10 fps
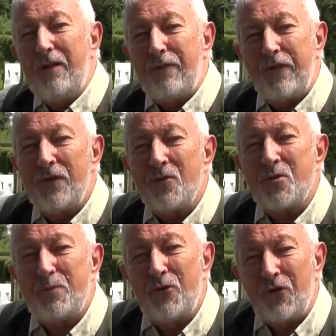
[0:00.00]

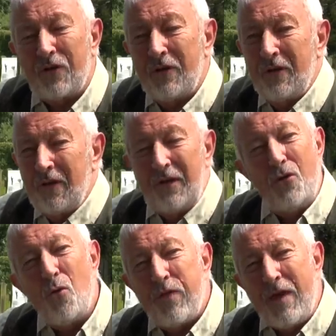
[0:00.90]
Hillyfields Brook in
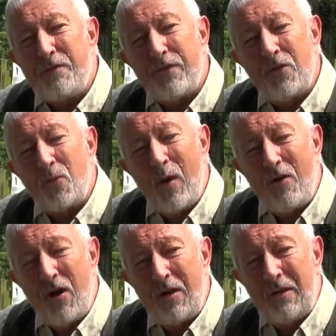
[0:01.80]
North Enfield
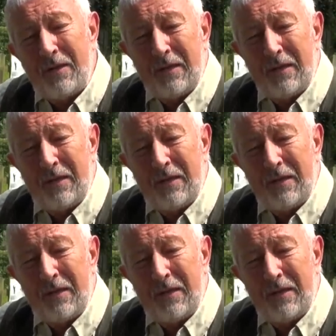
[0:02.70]
where I